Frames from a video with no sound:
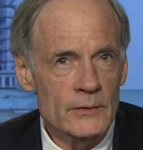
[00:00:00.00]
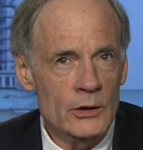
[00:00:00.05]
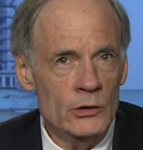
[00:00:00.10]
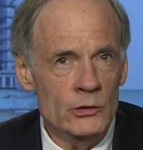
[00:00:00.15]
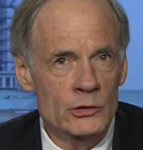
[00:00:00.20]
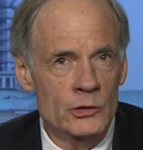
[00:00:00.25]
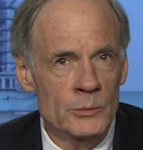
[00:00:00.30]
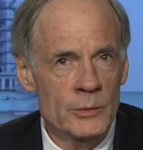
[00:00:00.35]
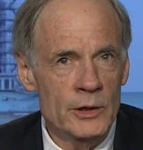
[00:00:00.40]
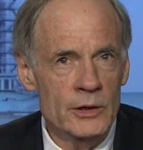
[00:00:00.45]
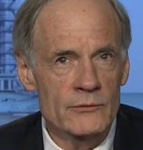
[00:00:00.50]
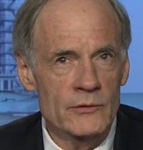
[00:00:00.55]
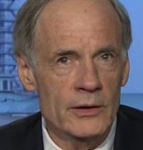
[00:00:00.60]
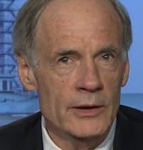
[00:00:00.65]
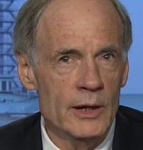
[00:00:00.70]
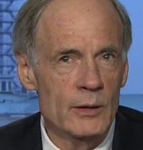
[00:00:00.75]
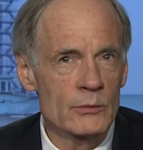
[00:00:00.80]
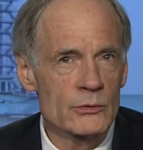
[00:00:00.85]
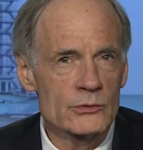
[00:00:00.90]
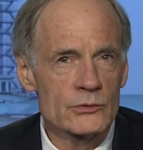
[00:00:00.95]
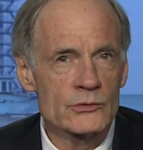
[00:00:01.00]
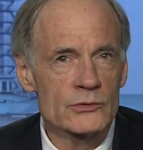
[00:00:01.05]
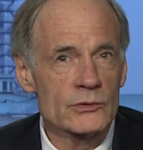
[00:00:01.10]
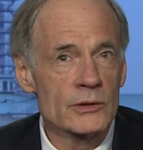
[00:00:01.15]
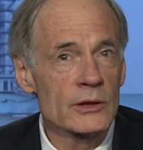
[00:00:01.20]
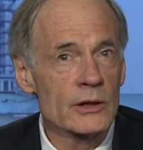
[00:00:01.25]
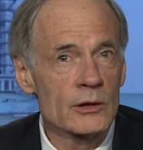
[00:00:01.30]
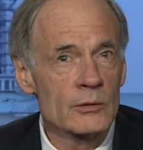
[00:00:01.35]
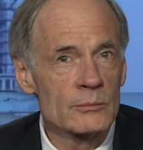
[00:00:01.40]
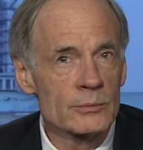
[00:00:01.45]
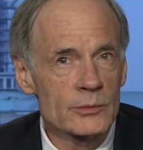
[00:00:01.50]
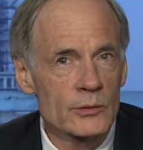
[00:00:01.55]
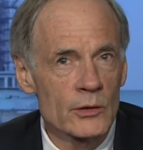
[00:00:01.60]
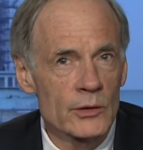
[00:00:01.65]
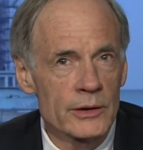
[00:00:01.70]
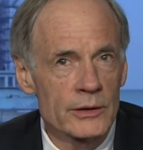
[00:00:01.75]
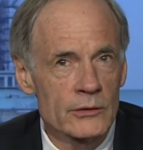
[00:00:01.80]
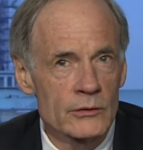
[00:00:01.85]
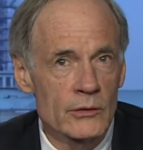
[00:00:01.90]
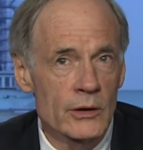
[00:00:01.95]
Too many of our neighbors are still
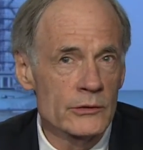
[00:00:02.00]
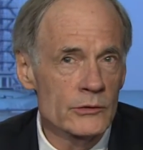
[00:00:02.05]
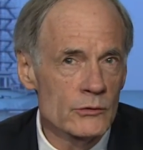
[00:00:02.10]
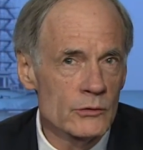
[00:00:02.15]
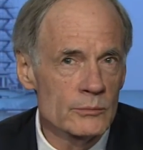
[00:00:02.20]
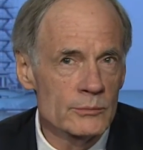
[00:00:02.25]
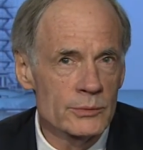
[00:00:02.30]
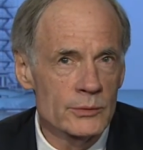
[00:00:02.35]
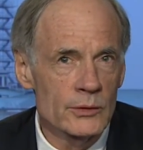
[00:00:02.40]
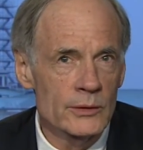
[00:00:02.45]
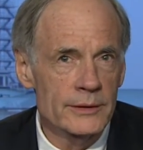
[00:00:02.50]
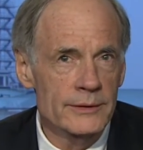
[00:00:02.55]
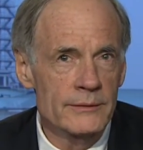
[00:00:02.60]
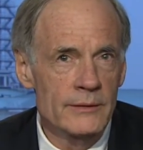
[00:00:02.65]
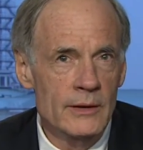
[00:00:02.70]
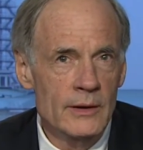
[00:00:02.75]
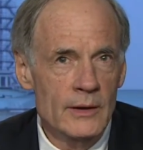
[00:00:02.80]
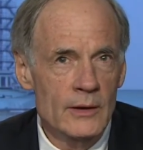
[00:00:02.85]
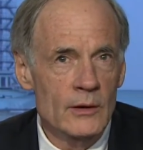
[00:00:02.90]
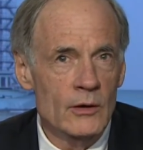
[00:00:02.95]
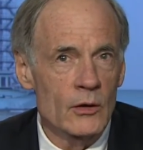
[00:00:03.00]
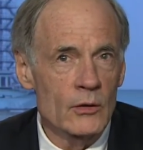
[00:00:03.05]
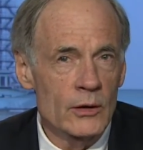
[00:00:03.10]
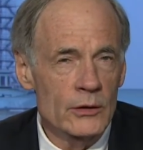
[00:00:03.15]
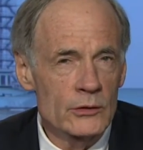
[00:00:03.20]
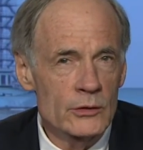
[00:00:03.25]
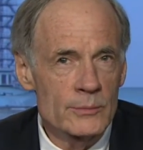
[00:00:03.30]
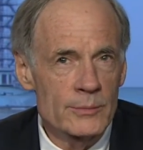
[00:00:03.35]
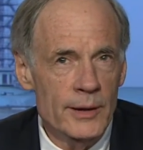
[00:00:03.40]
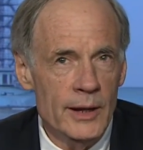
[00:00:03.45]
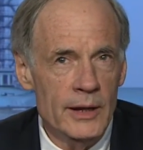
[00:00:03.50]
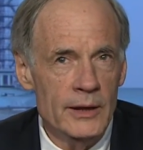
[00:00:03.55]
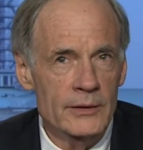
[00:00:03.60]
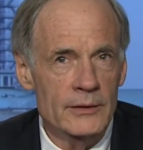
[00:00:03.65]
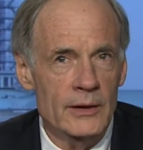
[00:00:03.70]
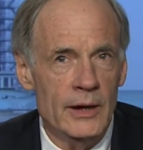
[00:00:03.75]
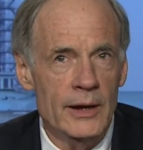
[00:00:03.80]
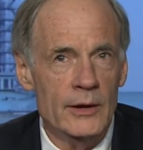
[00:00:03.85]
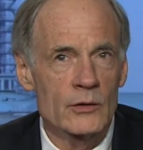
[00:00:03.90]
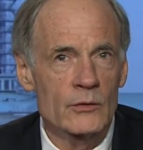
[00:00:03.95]
unemployed or underemployed or underpaid,
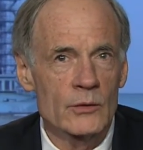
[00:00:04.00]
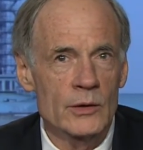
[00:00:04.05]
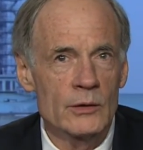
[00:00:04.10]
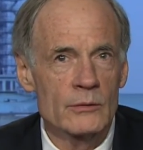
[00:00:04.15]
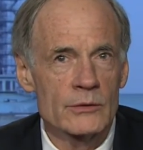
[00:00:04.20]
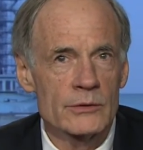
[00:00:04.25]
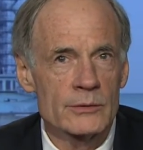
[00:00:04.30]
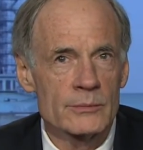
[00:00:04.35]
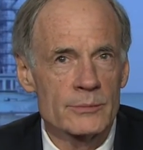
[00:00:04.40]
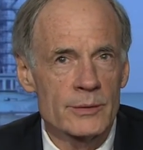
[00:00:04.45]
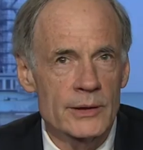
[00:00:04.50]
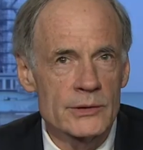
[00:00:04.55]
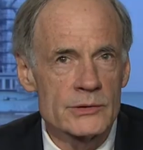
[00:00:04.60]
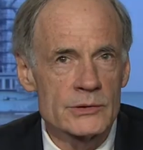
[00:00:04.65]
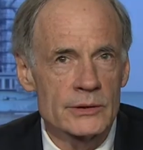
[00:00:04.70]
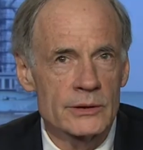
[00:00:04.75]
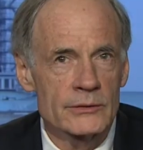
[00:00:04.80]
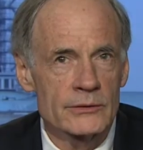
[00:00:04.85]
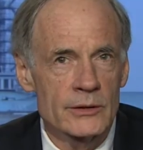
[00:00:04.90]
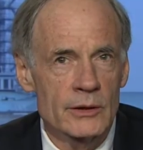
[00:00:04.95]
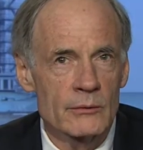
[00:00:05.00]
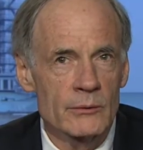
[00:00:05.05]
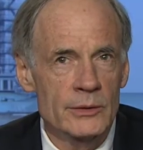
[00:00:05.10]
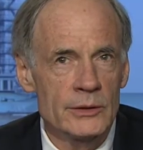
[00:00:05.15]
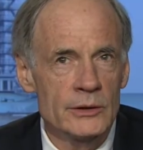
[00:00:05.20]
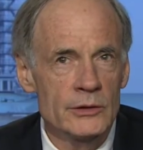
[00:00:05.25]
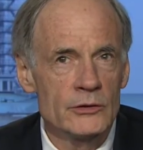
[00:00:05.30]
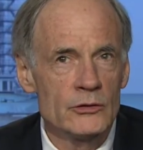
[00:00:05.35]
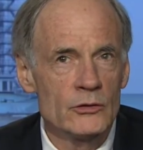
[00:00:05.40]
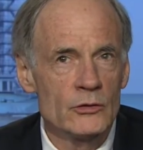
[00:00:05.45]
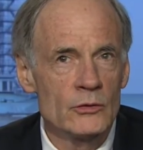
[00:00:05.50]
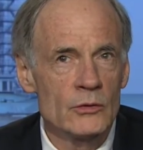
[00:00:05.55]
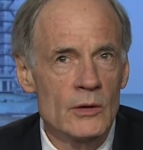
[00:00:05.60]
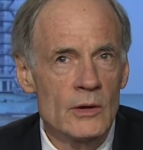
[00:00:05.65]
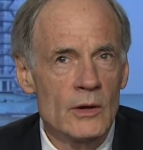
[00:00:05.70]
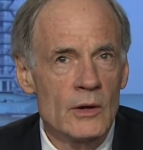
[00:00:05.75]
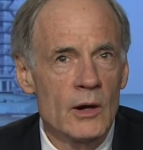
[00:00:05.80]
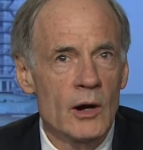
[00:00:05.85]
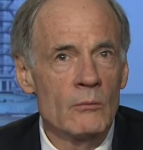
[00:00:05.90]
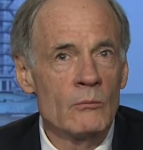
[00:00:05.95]
and I agree with the president that we need to do
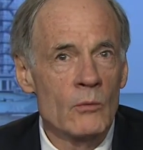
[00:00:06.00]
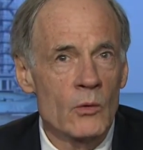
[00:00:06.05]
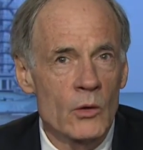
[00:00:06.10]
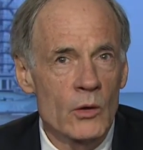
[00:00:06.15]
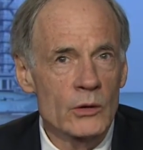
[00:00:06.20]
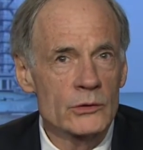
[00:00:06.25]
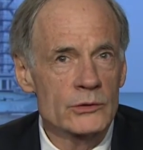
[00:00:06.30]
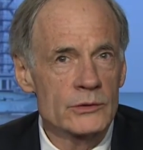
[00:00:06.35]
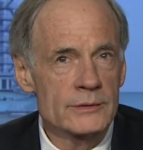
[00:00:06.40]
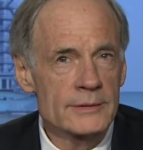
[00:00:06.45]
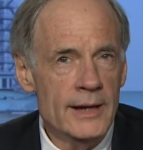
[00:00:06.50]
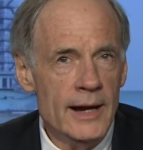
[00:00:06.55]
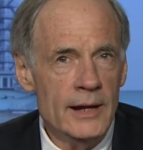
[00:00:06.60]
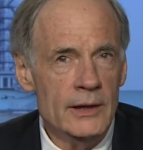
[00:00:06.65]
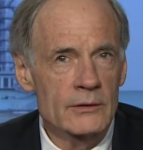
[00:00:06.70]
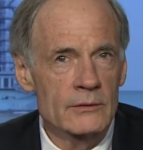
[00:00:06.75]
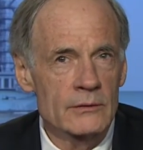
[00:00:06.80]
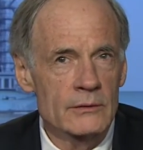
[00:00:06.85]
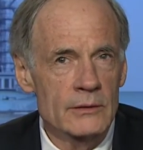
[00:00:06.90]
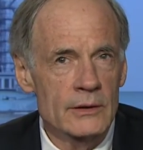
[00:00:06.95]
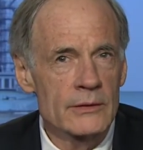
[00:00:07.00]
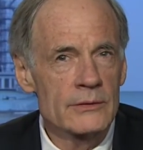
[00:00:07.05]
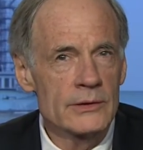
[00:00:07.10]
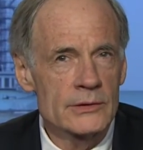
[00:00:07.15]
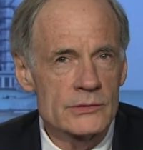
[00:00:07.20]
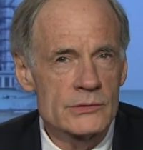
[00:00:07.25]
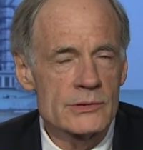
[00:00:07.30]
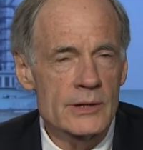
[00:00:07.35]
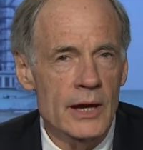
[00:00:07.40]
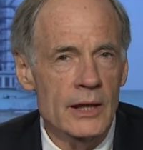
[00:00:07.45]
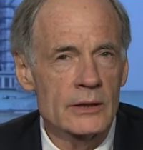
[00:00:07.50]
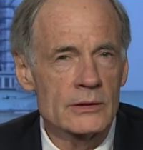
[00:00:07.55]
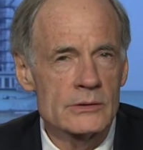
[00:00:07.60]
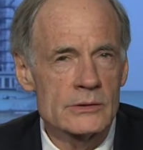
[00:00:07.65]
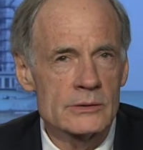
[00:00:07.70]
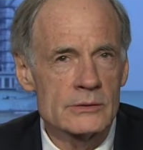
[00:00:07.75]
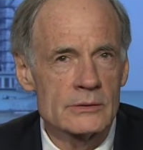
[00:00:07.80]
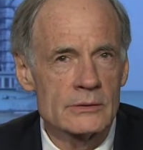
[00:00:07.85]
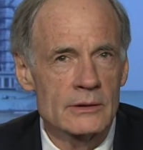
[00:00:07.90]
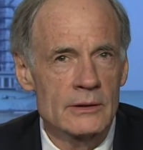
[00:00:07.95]
more to tackle these
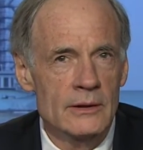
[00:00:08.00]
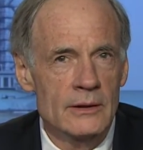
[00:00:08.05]
challenges.